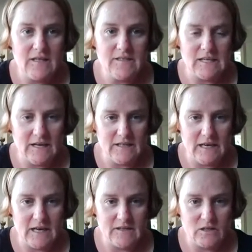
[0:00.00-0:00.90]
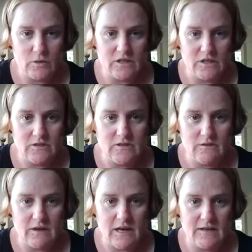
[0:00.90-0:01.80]
started to ask questions
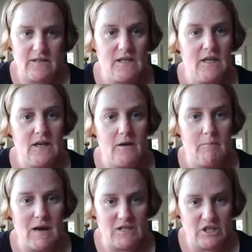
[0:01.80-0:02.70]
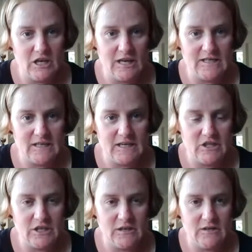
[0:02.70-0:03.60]
around
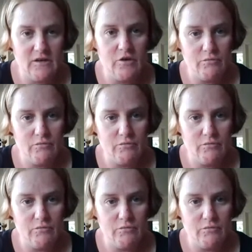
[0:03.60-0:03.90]
marginalisation,